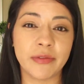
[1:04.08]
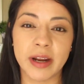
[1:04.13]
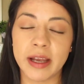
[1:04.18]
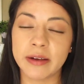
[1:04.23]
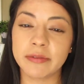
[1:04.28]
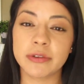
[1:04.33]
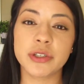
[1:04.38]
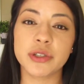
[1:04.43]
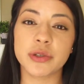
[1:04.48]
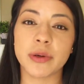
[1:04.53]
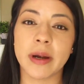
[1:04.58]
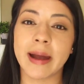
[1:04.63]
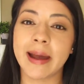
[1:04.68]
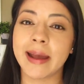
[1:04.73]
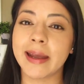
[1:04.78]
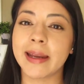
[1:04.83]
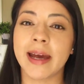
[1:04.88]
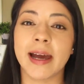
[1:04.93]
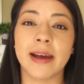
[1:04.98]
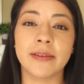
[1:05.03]
never
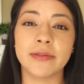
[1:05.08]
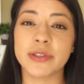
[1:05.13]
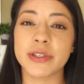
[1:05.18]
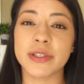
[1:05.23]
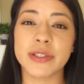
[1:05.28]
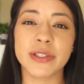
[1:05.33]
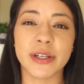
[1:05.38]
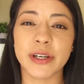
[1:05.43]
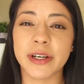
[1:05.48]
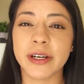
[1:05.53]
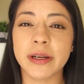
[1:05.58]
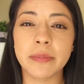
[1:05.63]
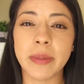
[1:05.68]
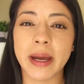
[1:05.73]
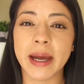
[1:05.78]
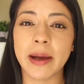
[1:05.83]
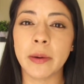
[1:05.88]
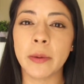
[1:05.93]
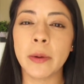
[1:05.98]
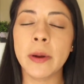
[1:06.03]
tried, I've just heard
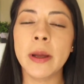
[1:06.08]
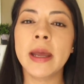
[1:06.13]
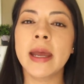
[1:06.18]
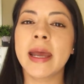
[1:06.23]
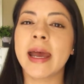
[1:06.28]
about,